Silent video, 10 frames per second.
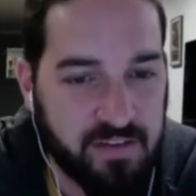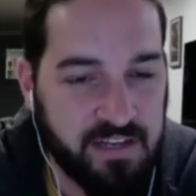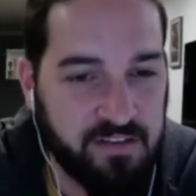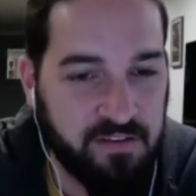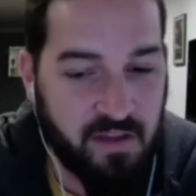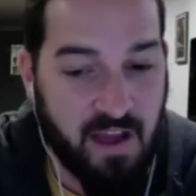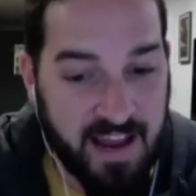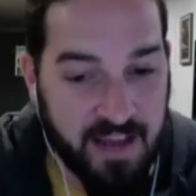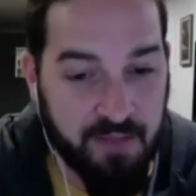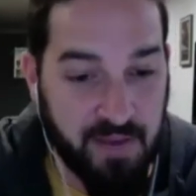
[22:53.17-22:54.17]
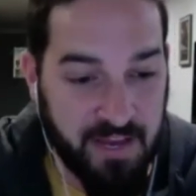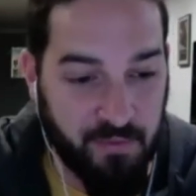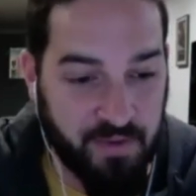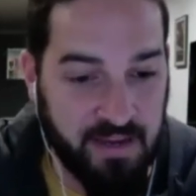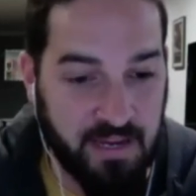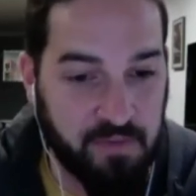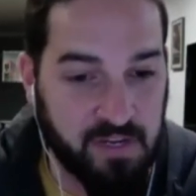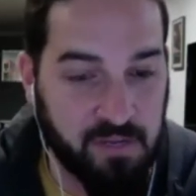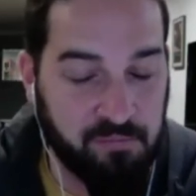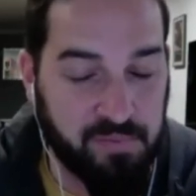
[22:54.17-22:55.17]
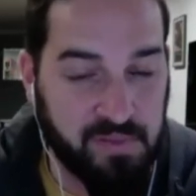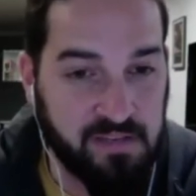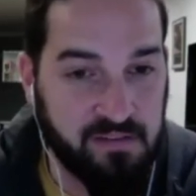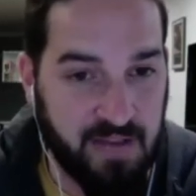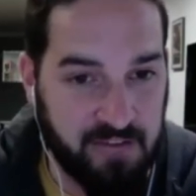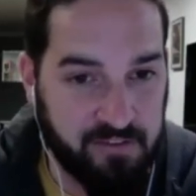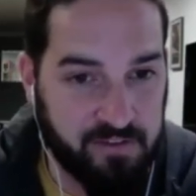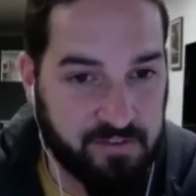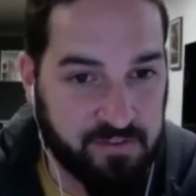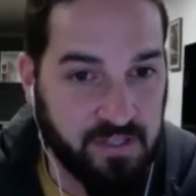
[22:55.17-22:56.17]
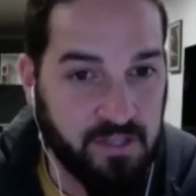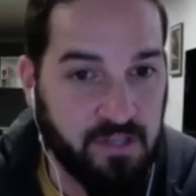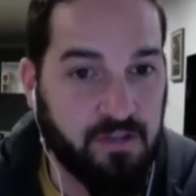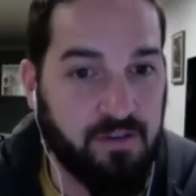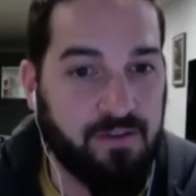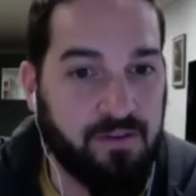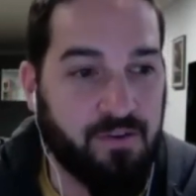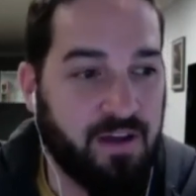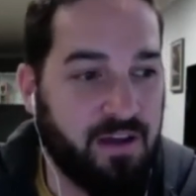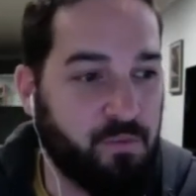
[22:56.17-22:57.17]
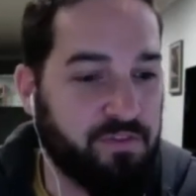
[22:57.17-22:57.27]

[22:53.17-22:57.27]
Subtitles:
And I, by the way, am a complete novice with